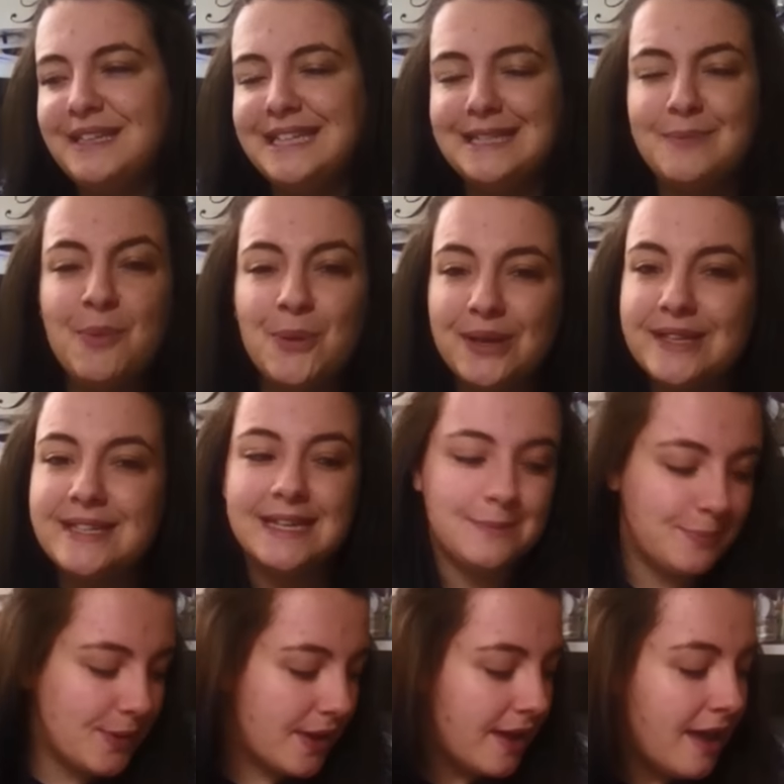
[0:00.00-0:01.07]

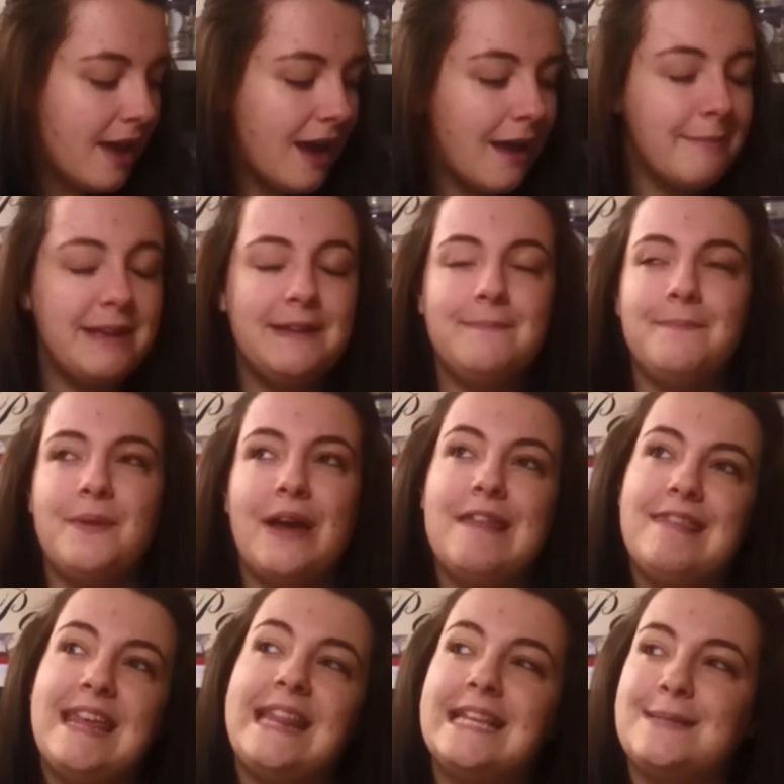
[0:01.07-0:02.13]
disappointed. But I mean, I
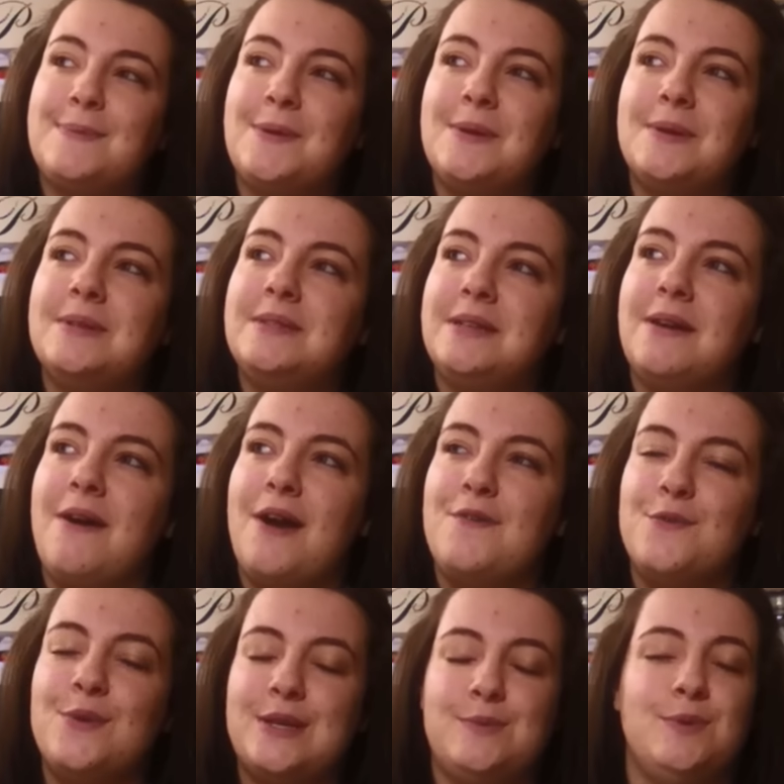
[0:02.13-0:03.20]
think that's because
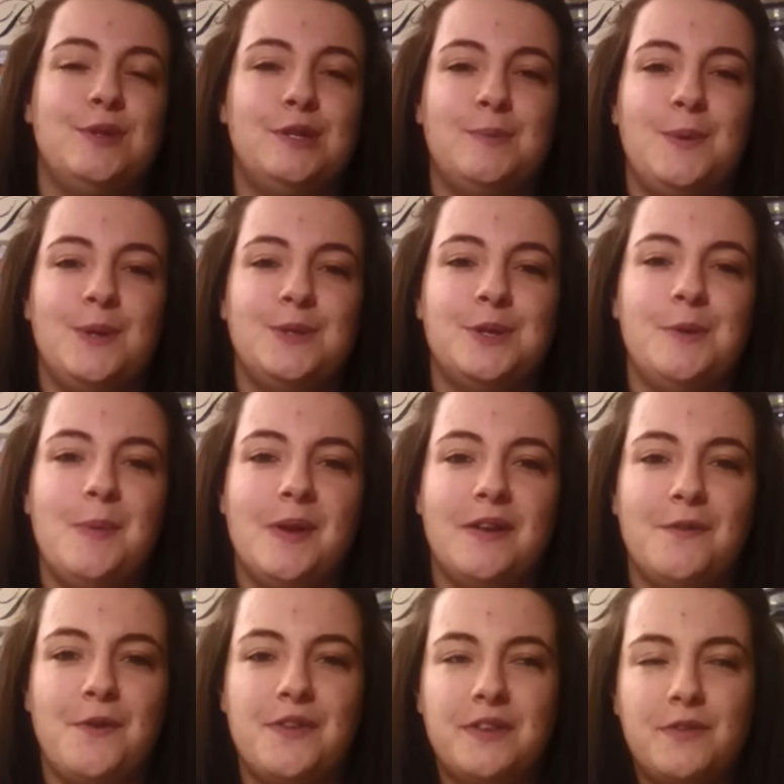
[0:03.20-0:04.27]
I've always wanted a bookshop and
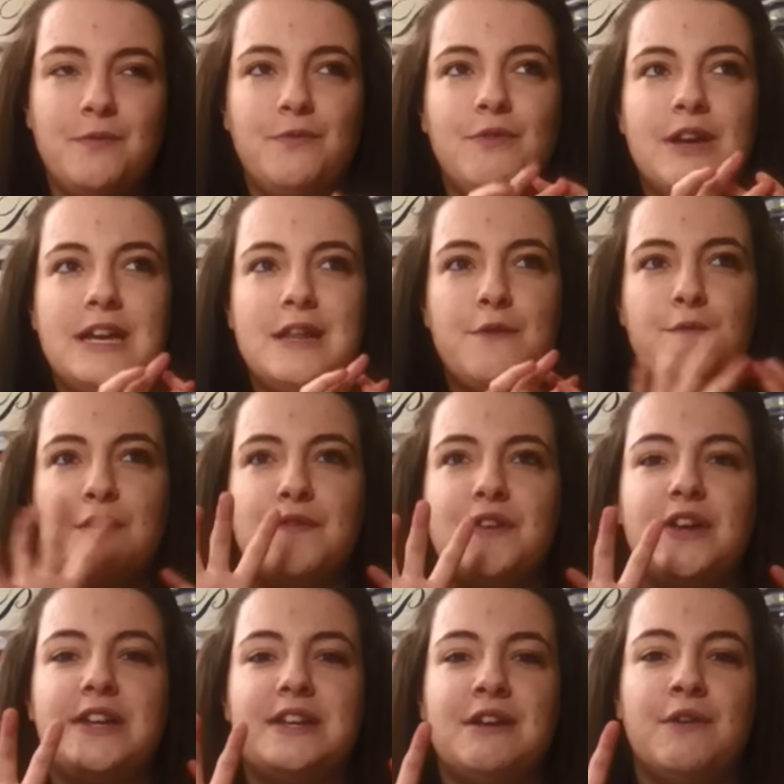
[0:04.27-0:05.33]
I've got this really
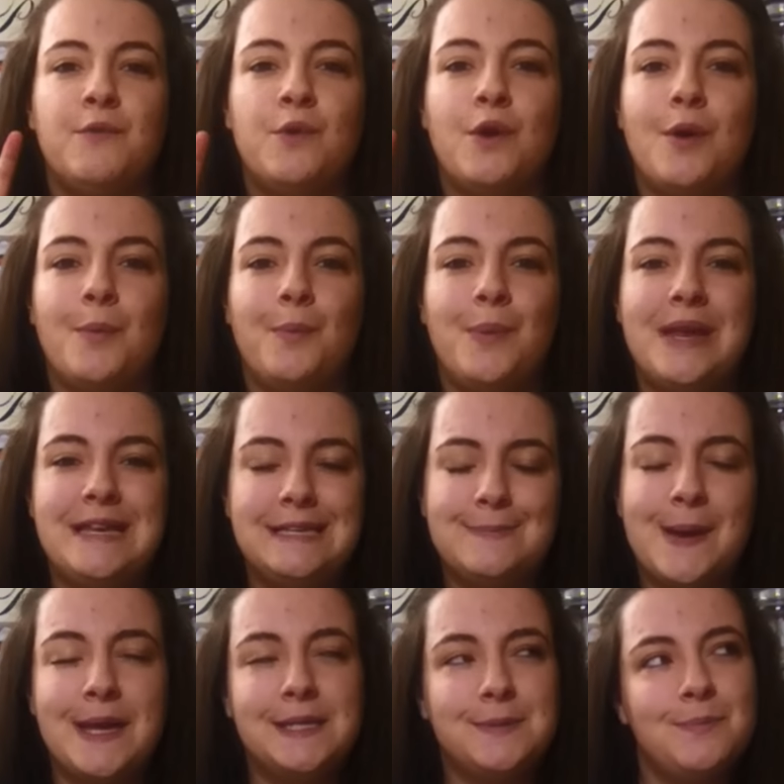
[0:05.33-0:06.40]
vivid idea of what an
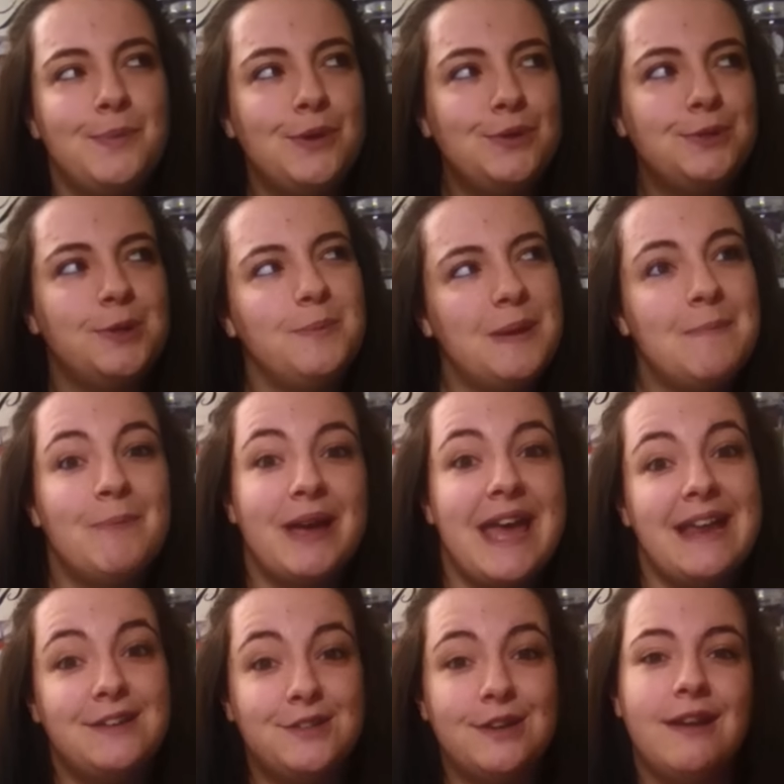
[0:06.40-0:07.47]
independent bookshop in my
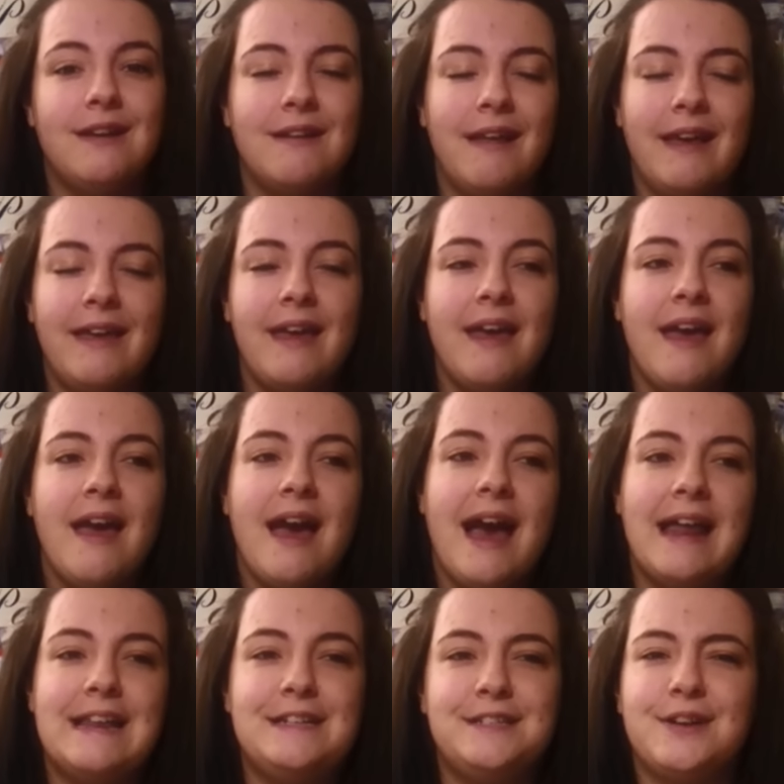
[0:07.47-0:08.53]
head should look like,
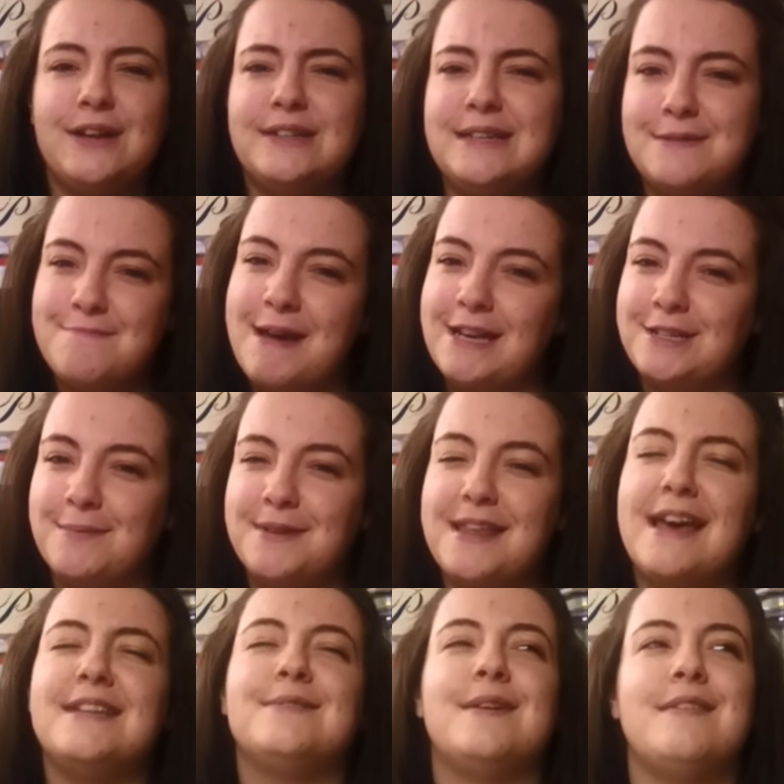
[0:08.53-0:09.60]
and it just kind of didn't match up to
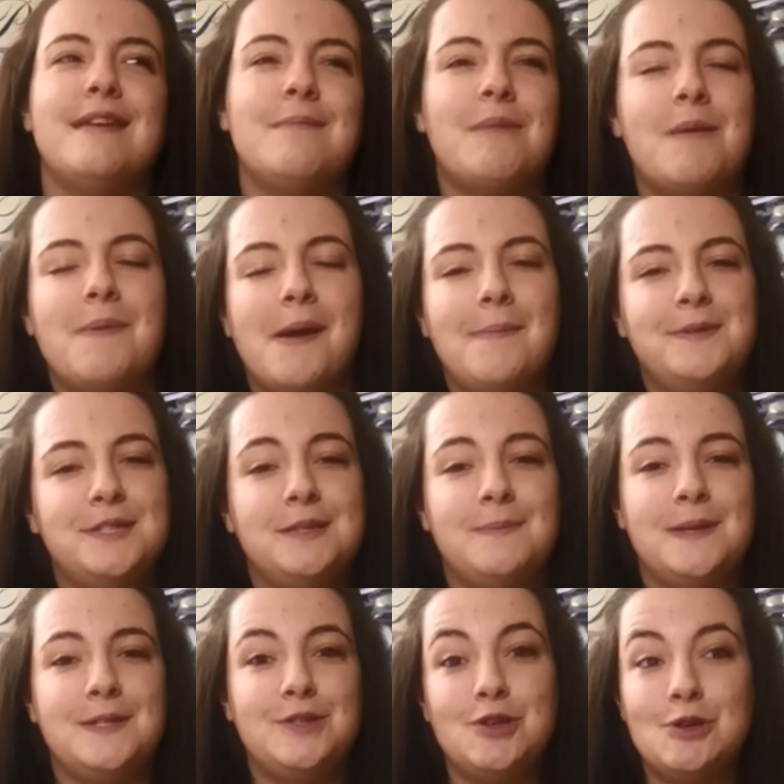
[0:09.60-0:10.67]
that. So I think maybe I'm just a
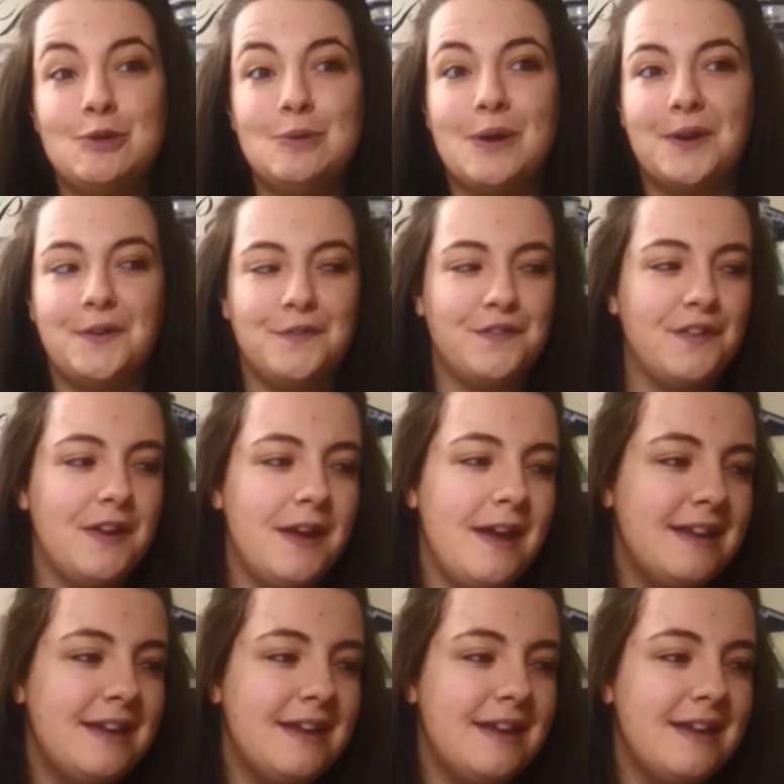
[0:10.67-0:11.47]
bit too kind of